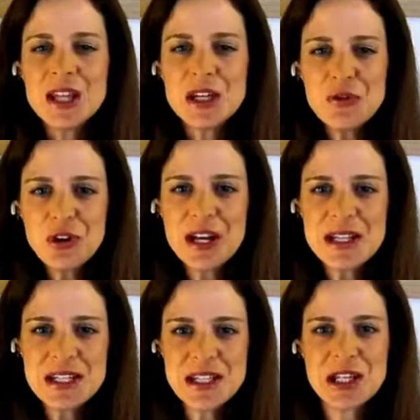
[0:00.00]
that you
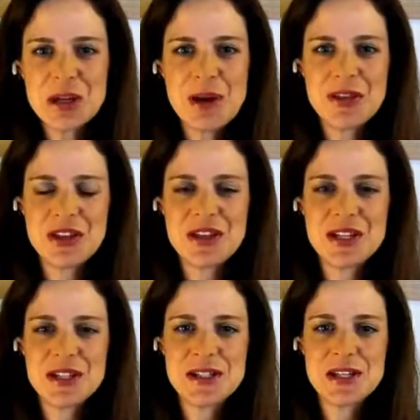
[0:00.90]
forget to think about the
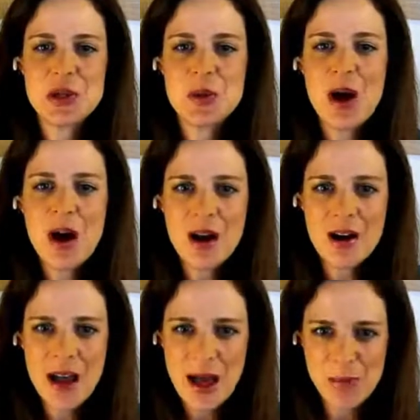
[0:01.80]
things that you
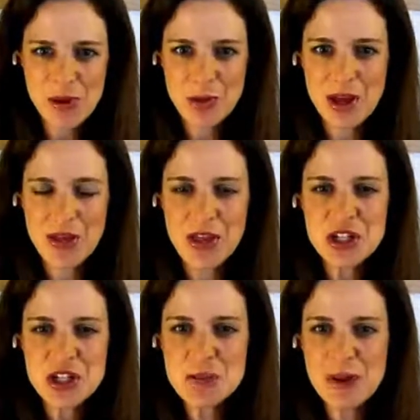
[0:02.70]
are happy with.
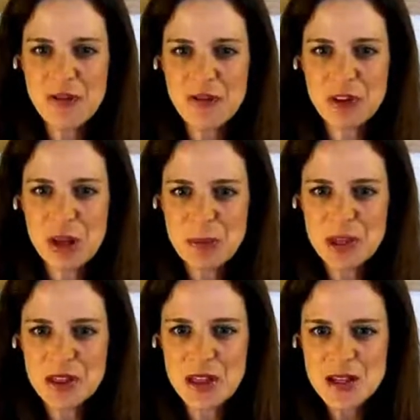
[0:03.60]
And just by
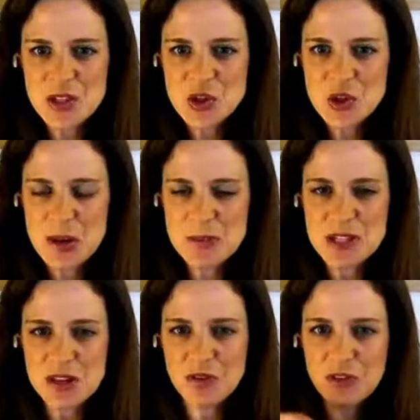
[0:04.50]
flipping that
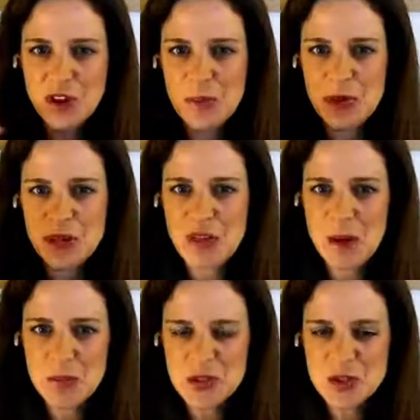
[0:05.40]
script and flipping
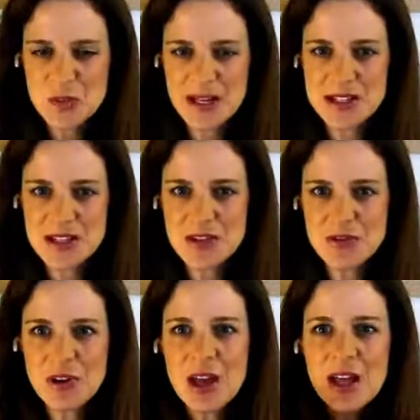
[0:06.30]
that
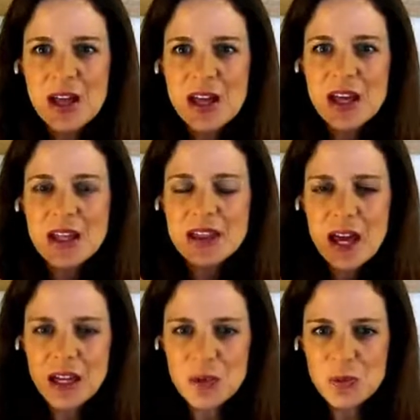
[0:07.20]
perspective,
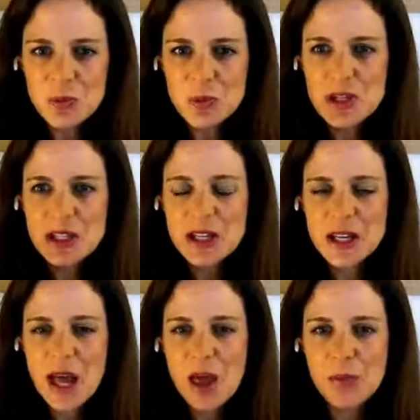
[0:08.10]
that can
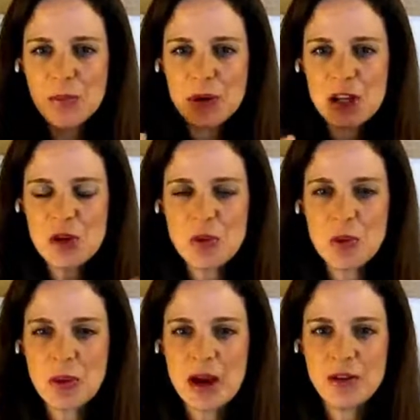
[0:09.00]
really help bring you
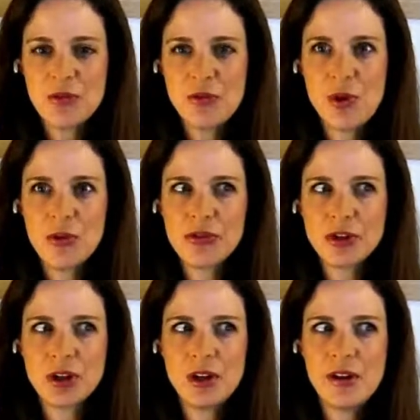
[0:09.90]
around full
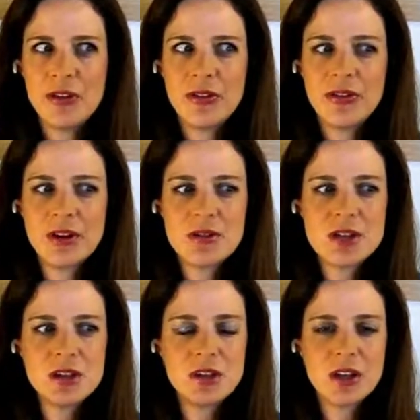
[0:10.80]
circle and start
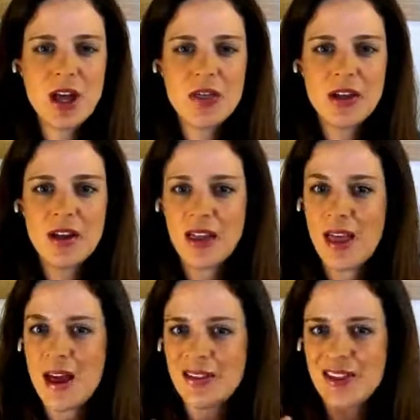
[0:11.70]
to look at the
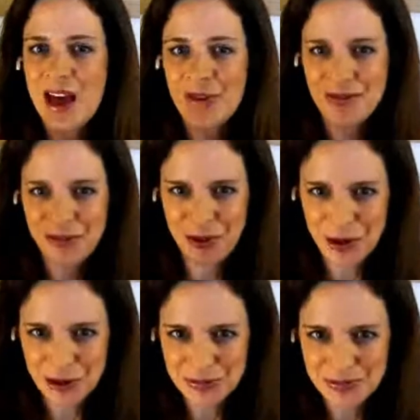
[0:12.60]
glass half
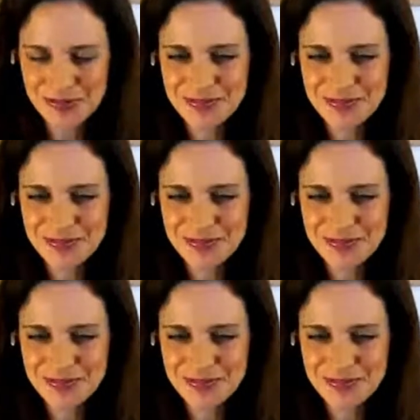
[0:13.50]
full.